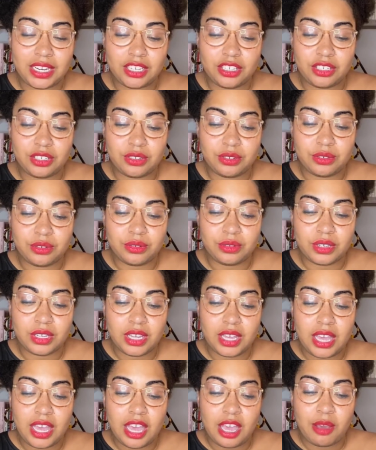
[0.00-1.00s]
to,
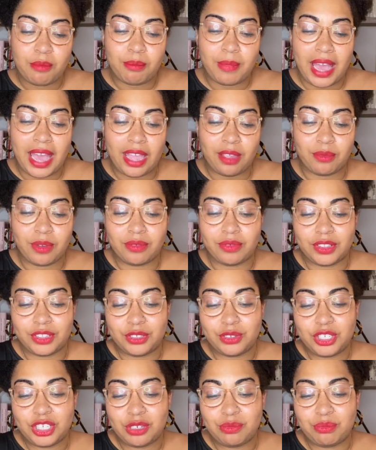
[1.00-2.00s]
my
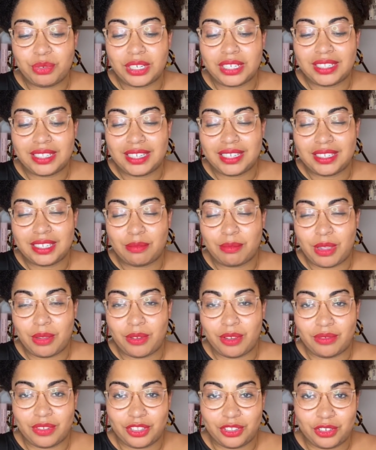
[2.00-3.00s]
Revolution book list, and my
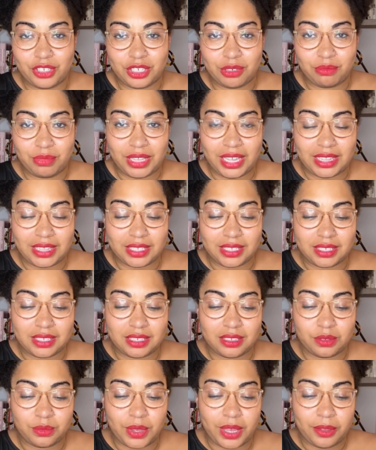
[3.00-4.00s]
Revolution playlist as
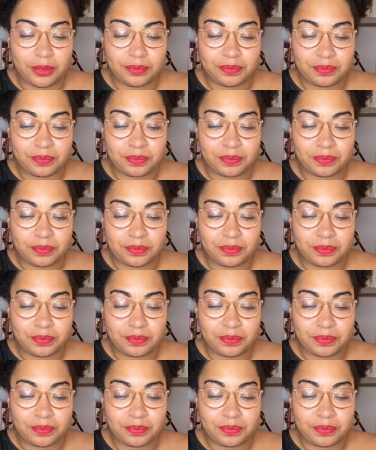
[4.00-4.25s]
well.